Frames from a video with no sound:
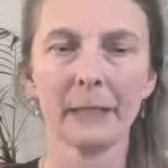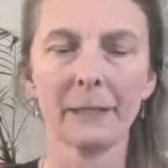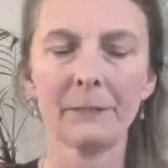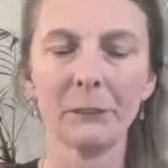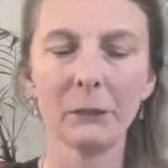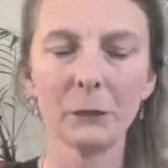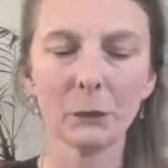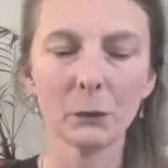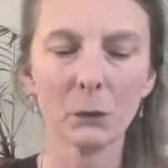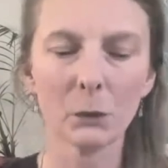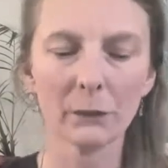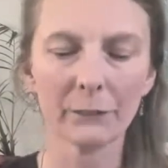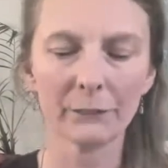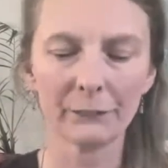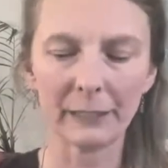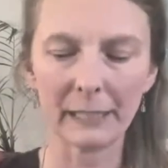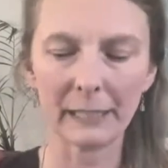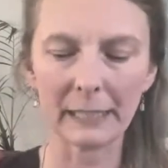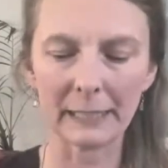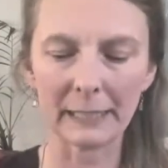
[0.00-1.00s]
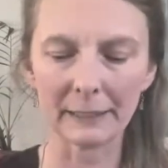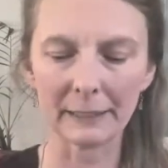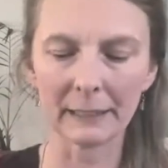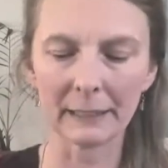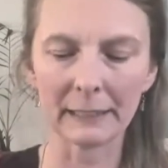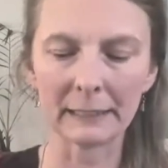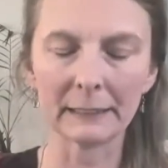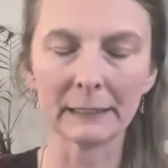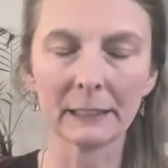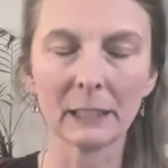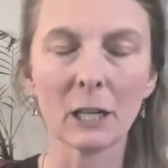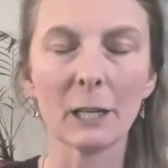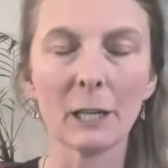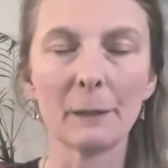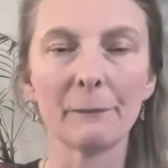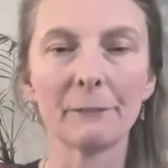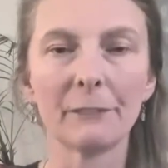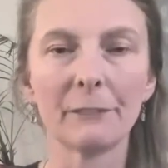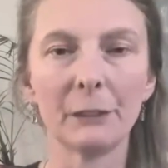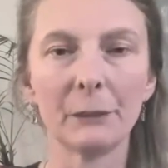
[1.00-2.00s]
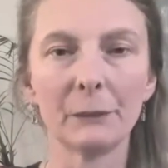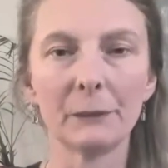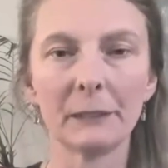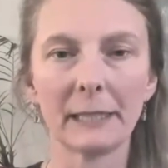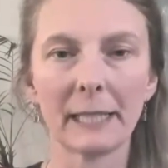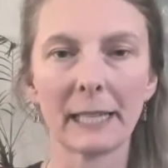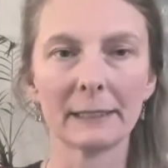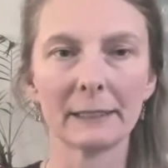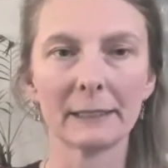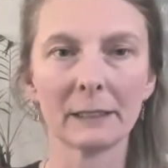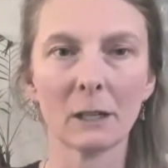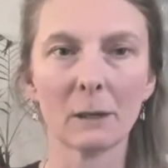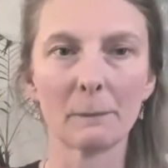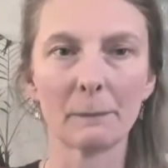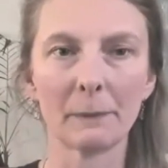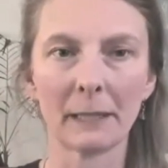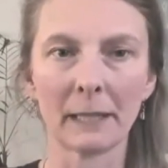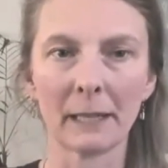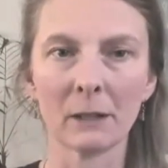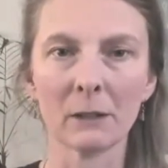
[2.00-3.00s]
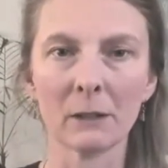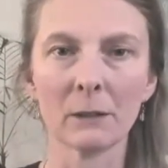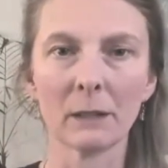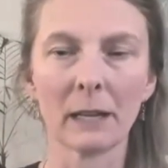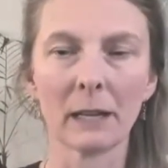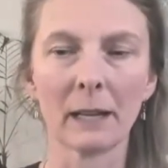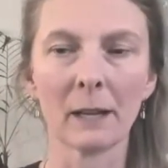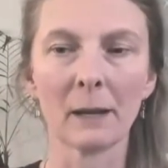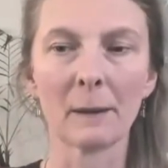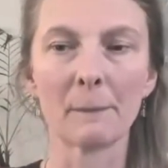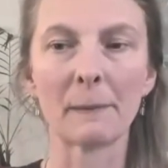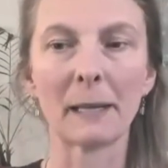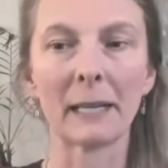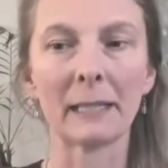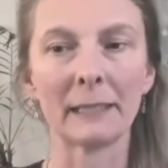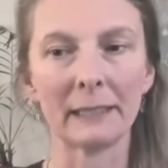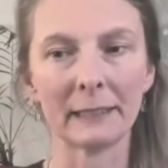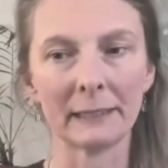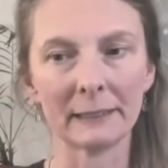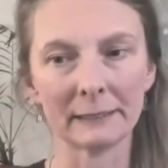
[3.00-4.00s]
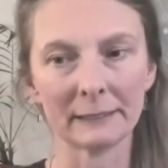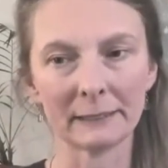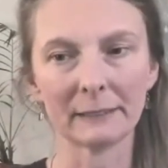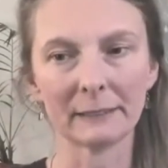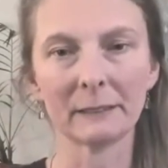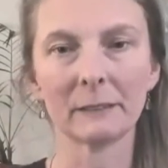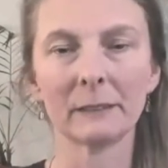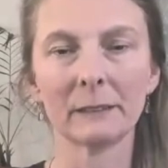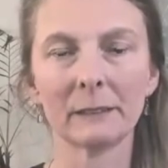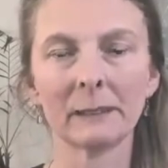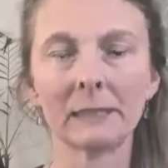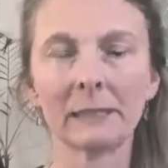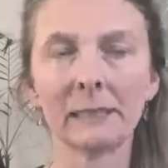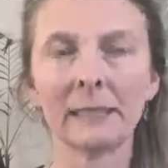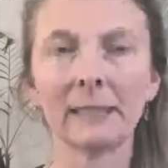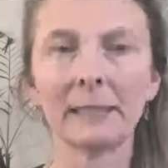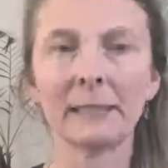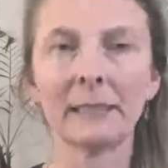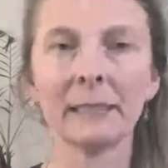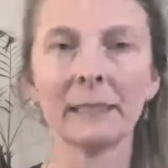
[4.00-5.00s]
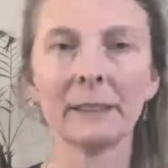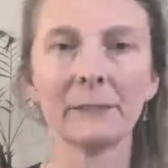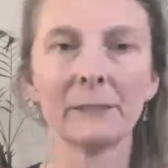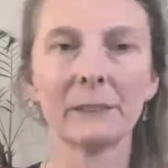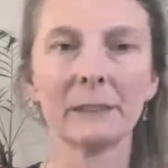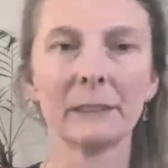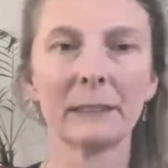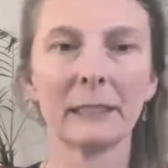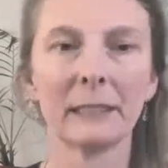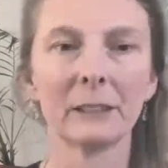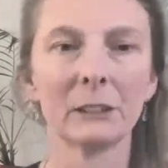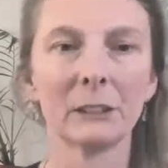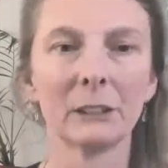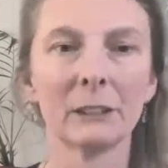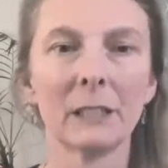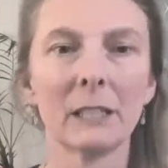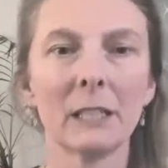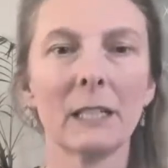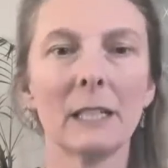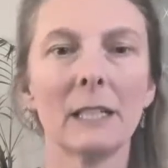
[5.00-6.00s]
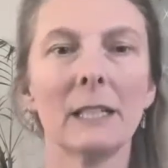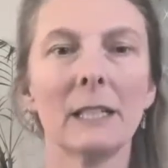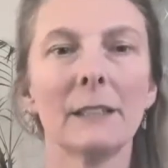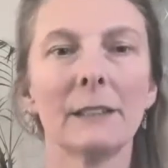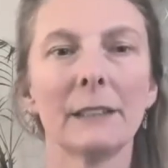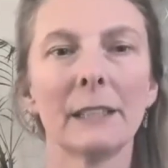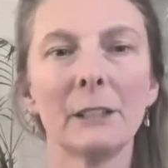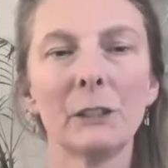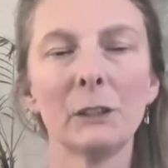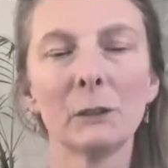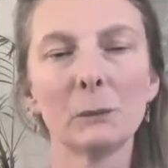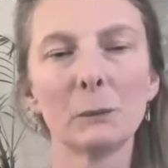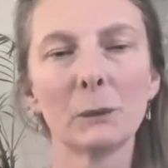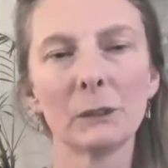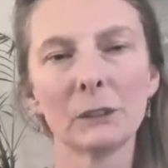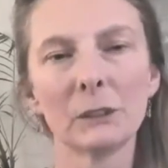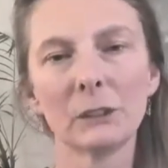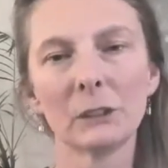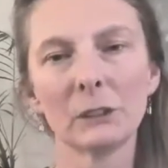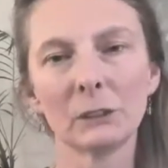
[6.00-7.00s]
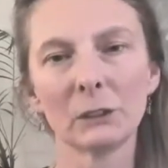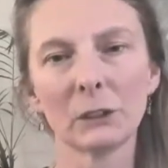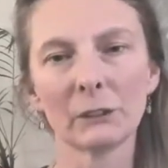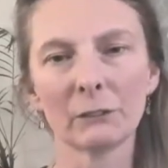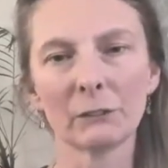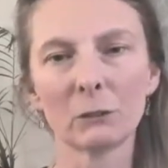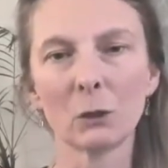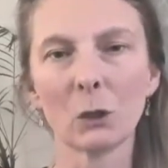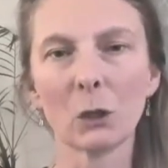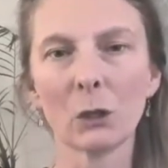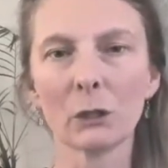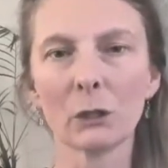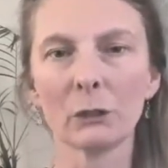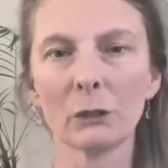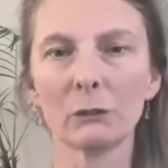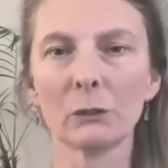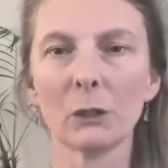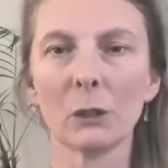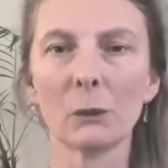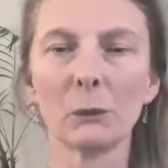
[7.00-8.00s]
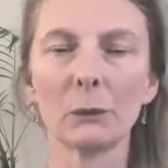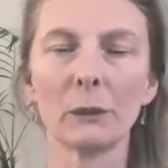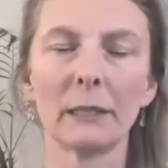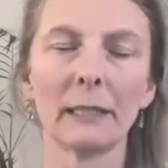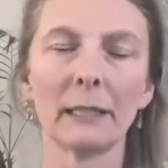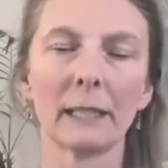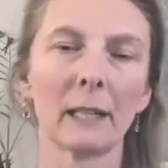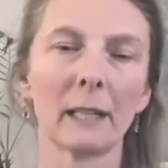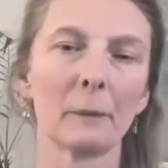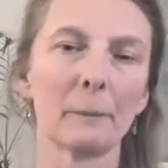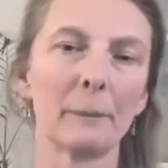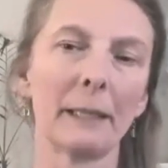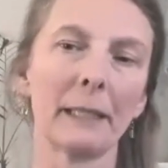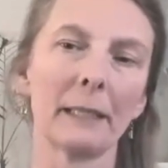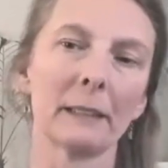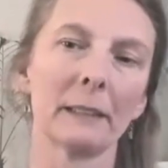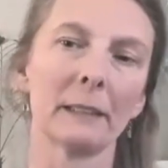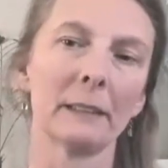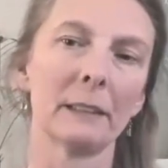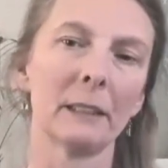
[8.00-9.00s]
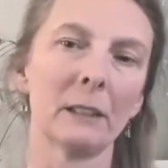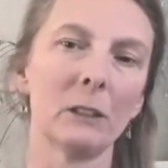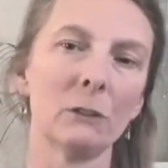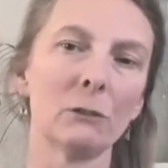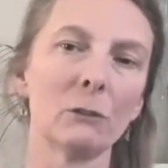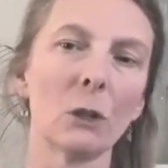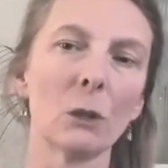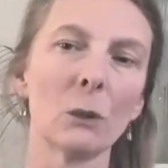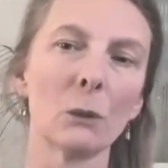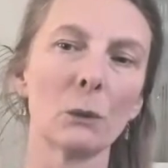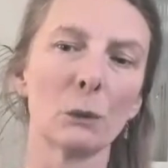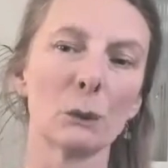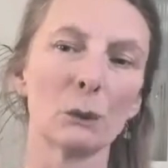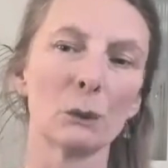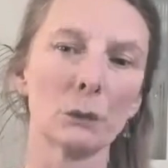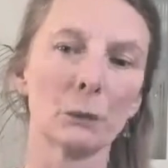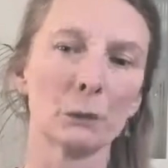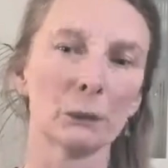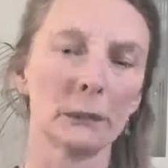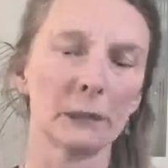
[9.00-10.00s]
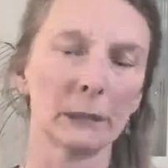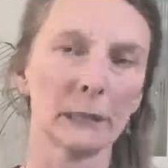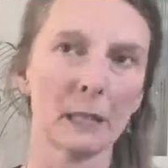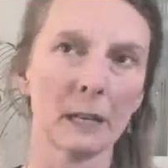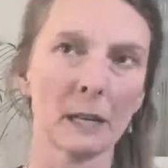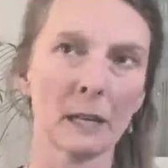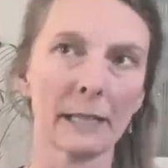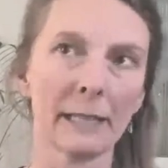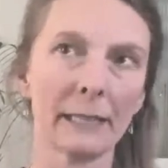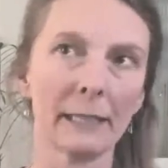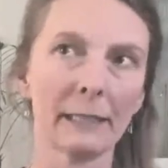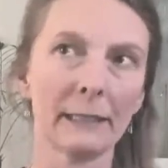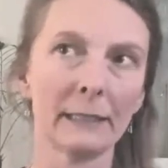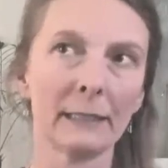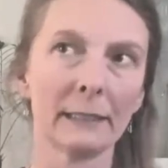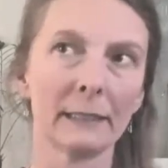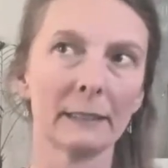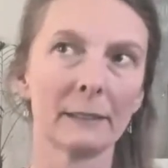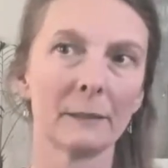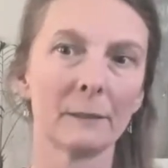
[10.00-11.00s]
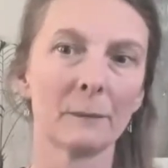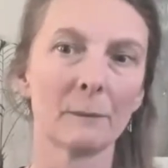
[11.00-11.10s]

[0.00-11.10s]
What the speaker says: And if you're feeling that it's time for you to get up now, and it is nearly the end of the session, then you'll want to sort of rock and roll a little bit until you roll on your side.